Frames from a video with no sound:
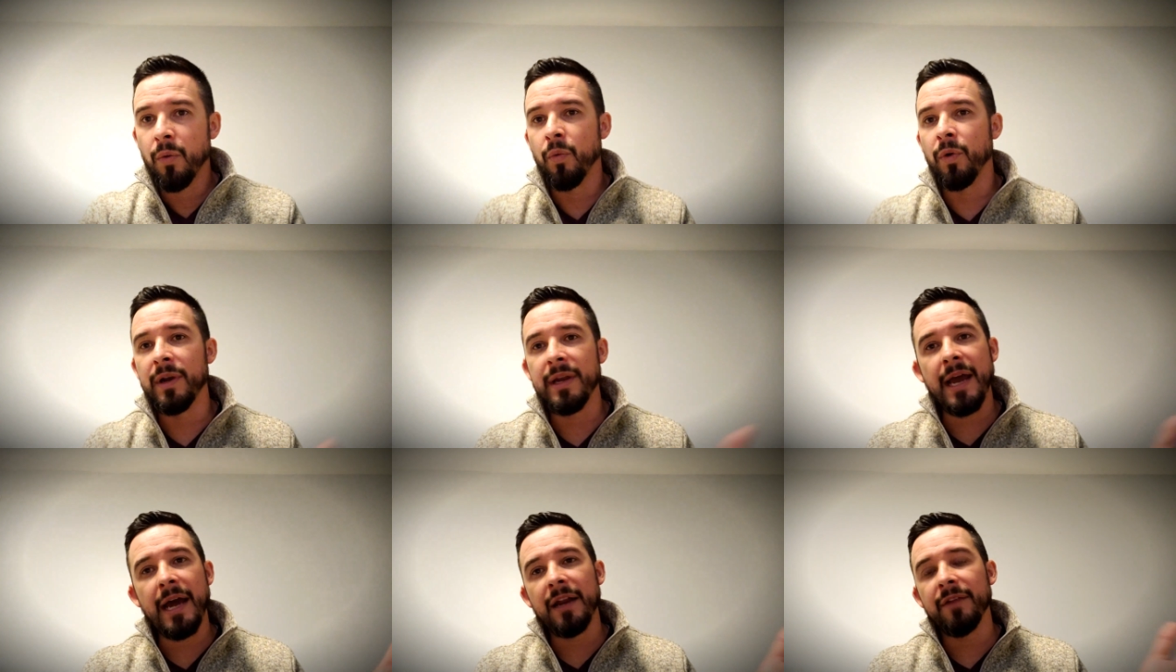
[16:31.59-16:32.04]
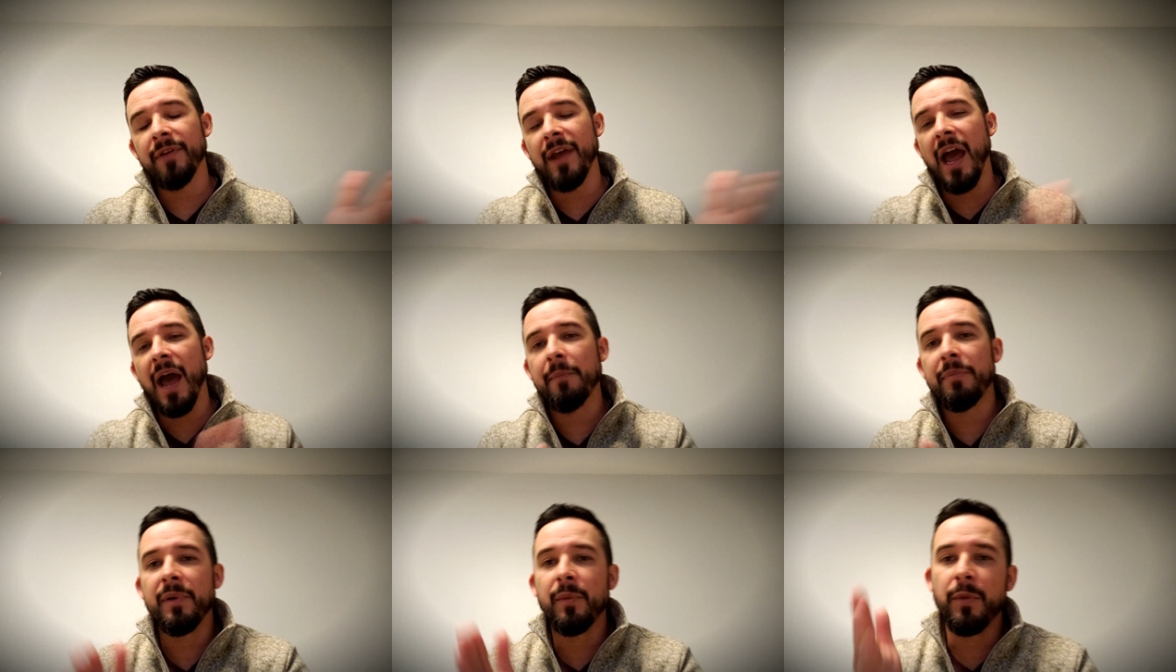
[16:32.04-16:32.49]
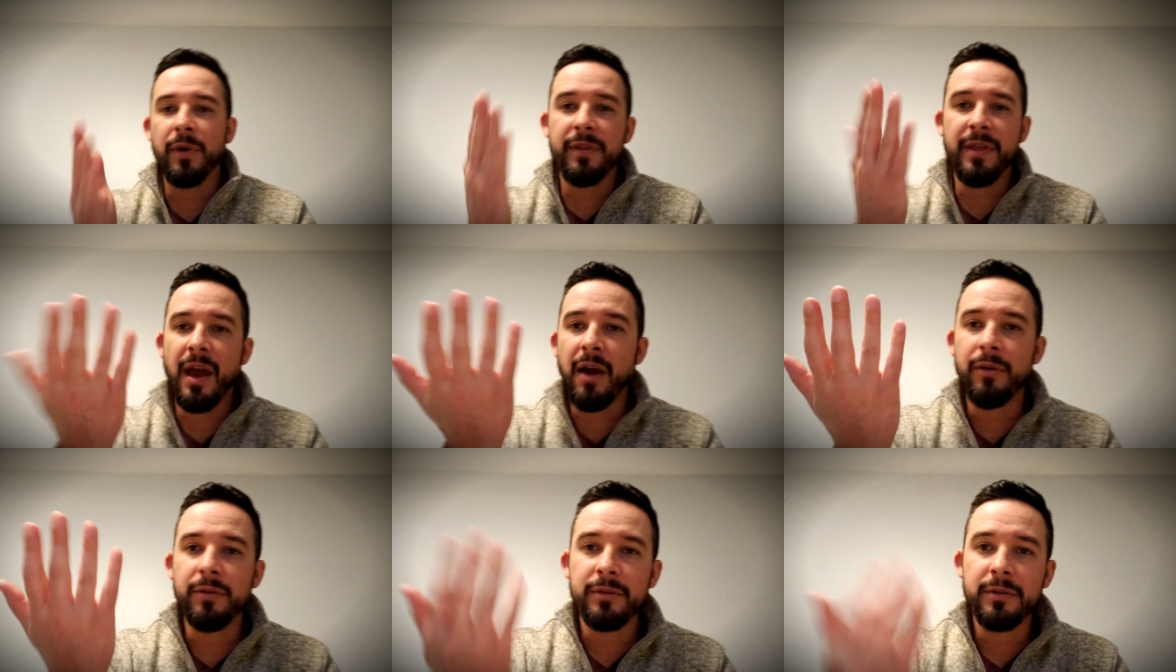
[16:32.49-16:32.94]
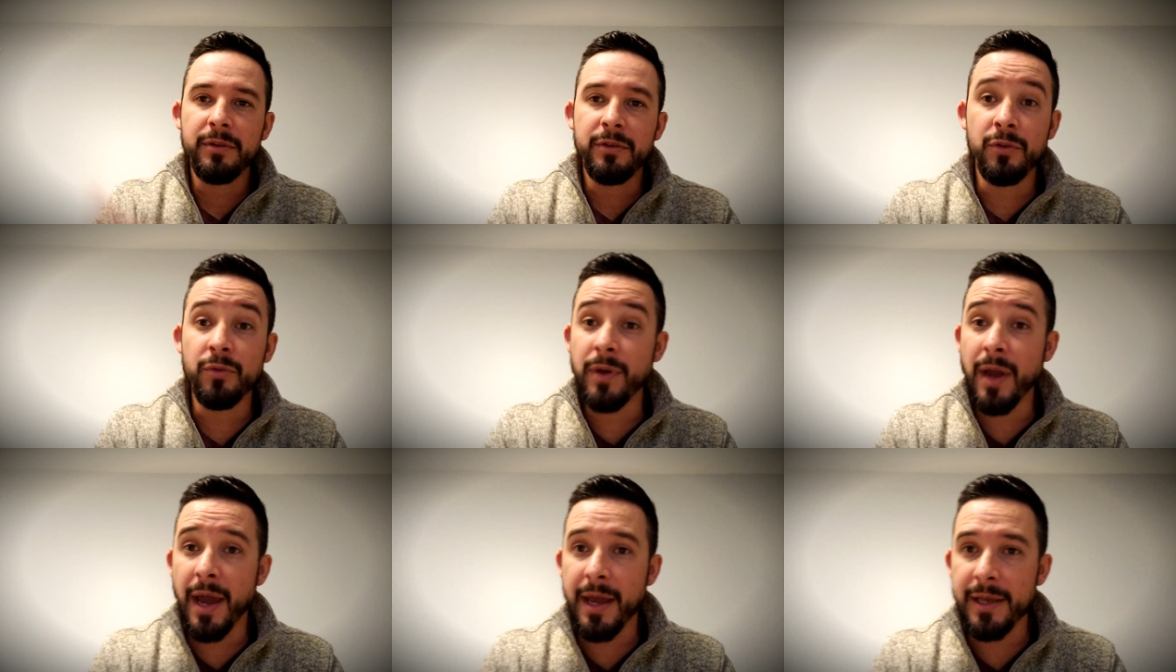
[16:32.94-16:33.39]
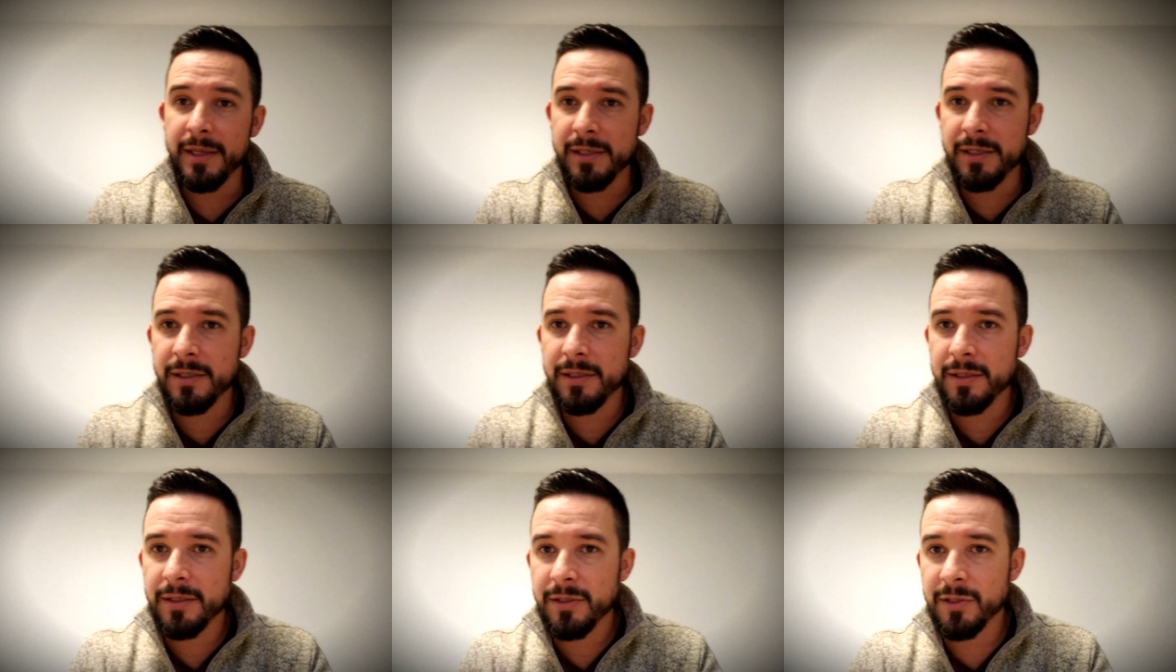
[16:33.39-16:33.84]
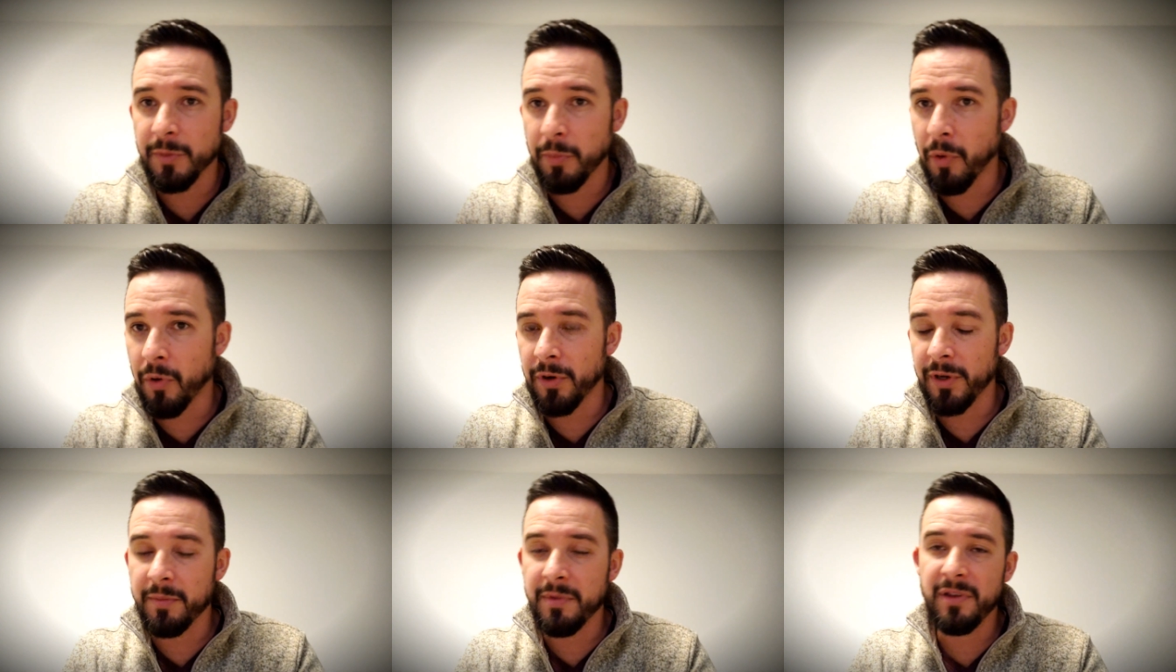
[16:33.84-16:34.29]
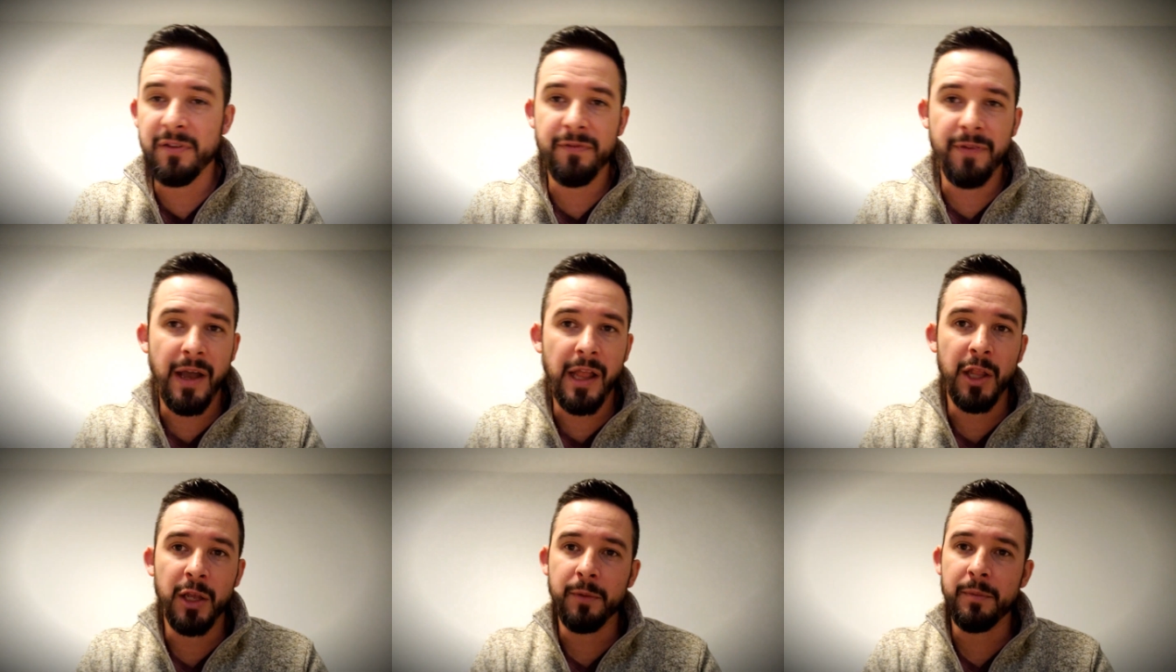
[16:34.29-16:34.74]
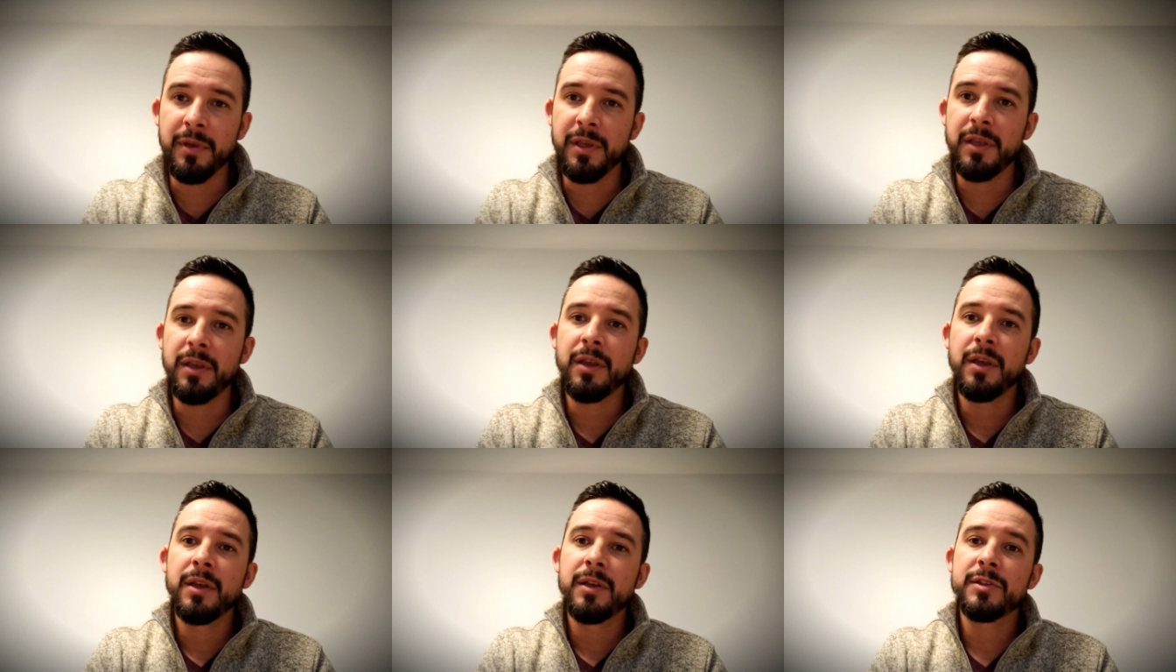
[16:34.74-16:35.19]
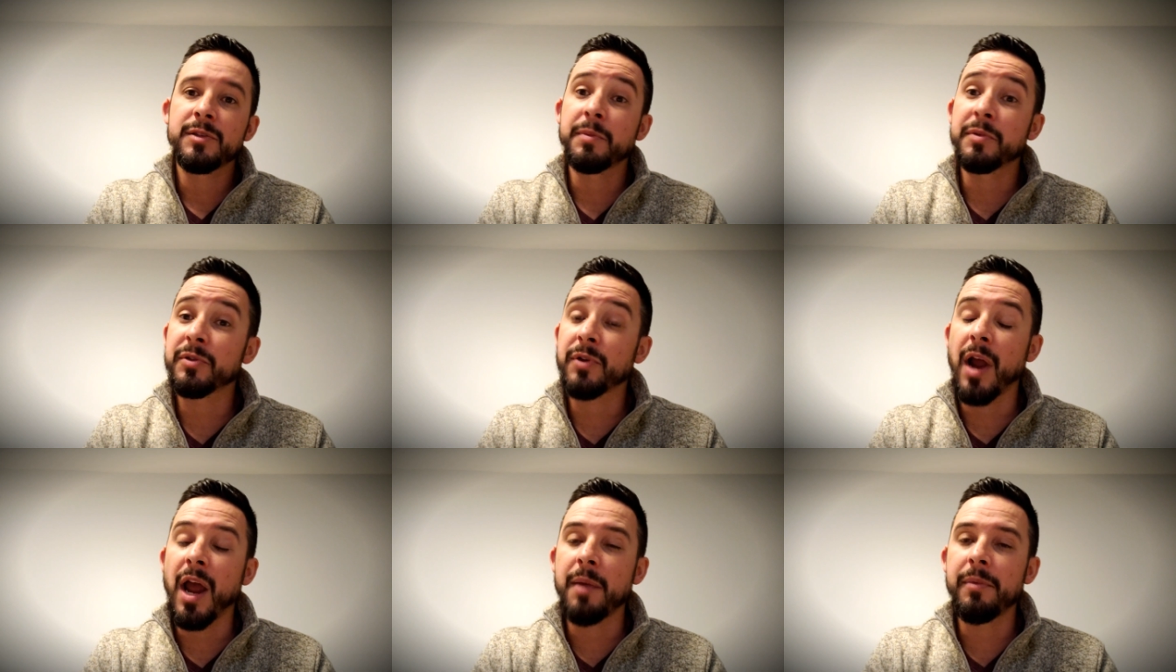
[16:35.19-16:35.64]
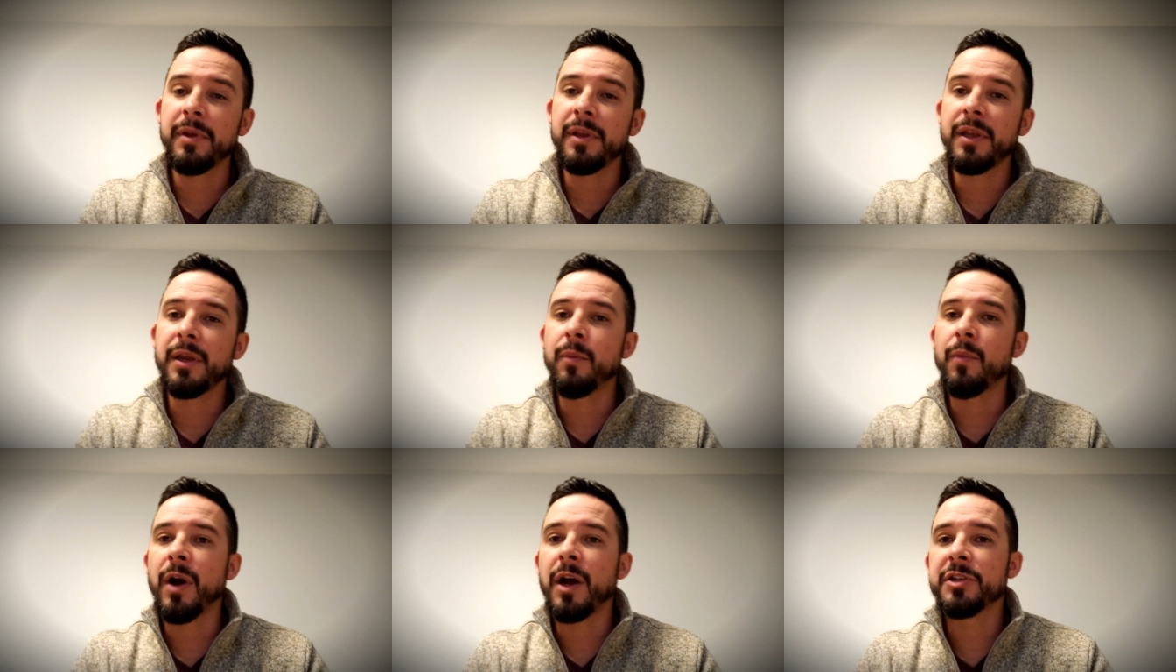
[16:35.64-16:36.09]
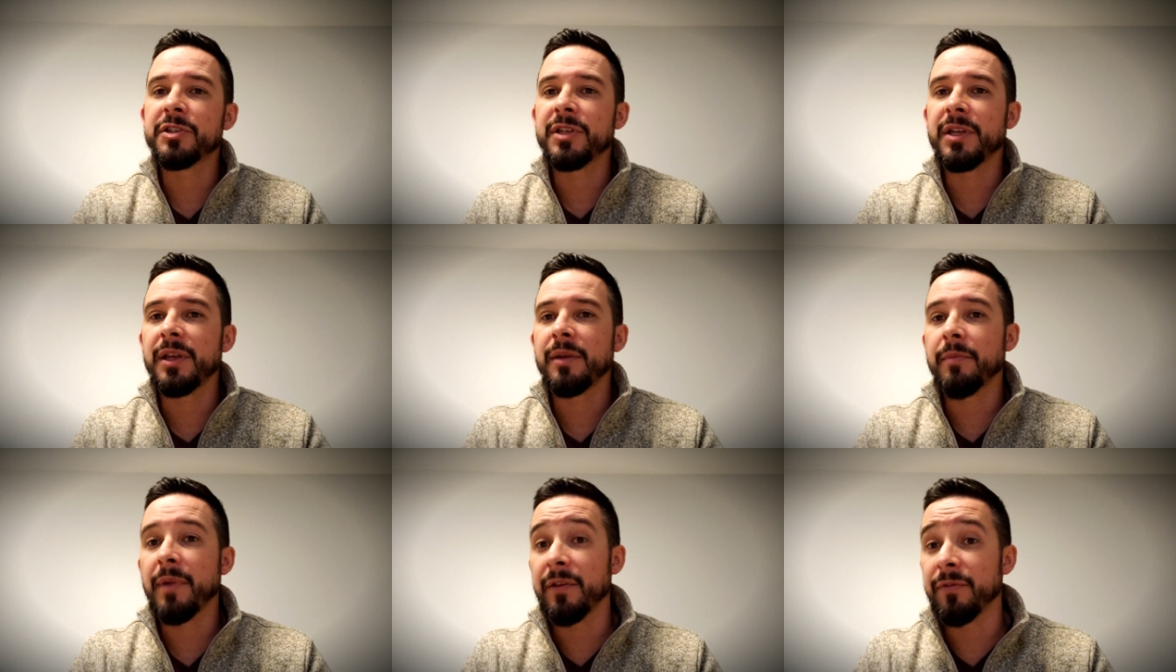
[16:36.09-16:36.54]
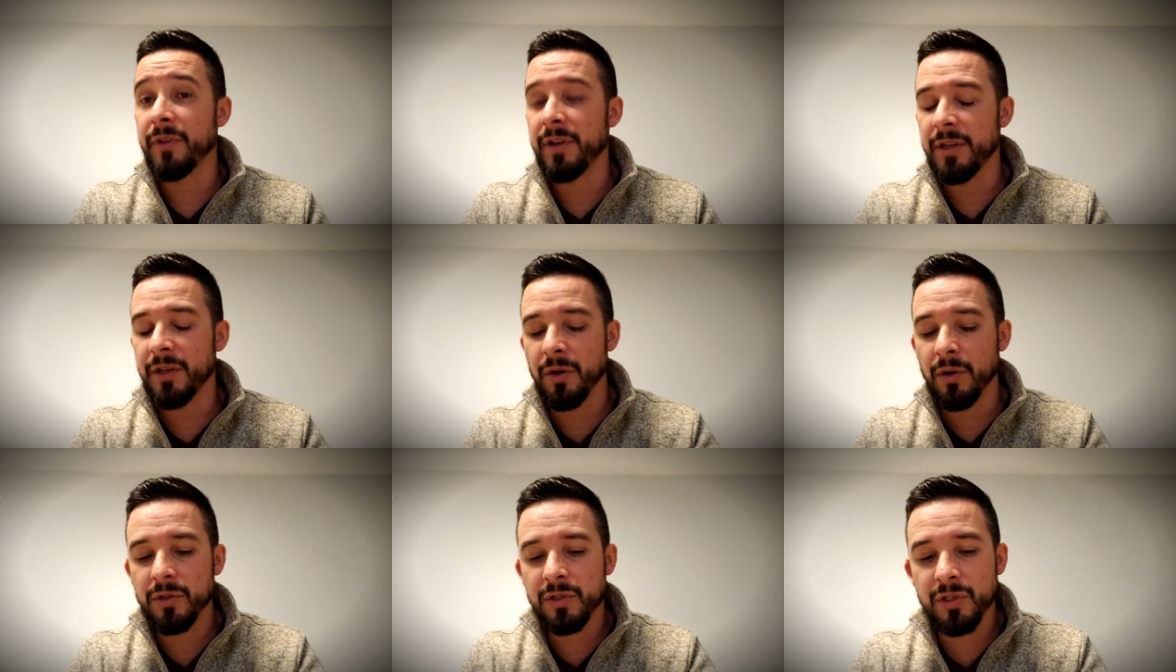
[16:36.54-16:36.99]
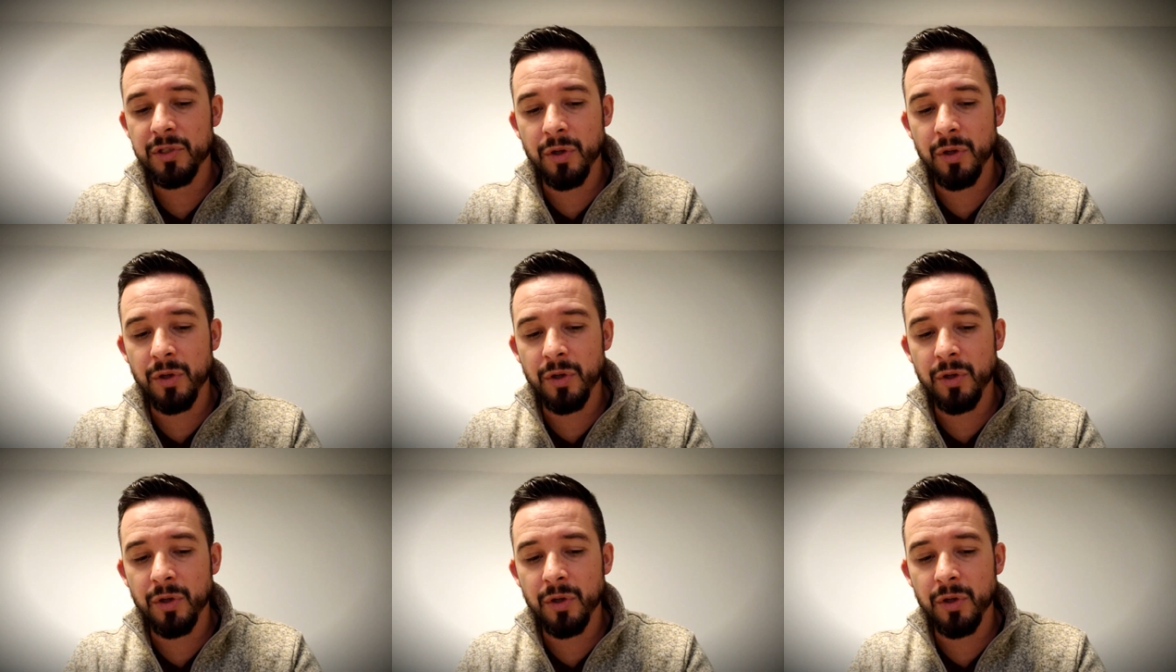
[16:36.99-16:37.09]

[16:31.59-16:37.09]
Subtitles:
would not have happened without you guys supporting me, following me, subscribing, and watching my videos.